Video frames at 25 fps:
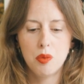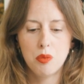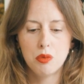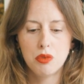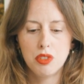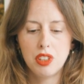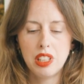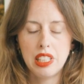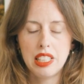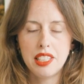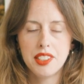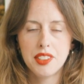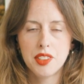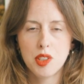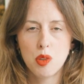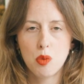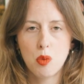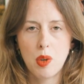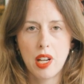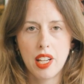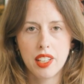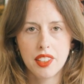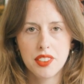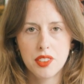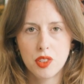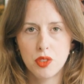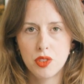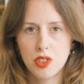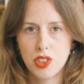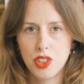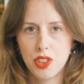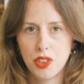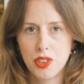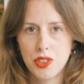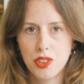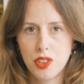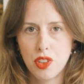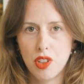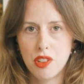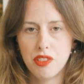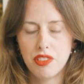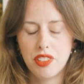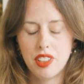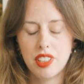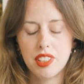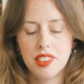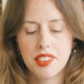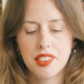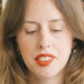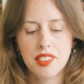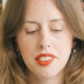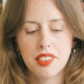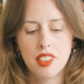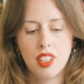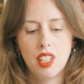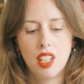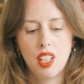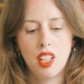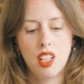release the wax onto your surface.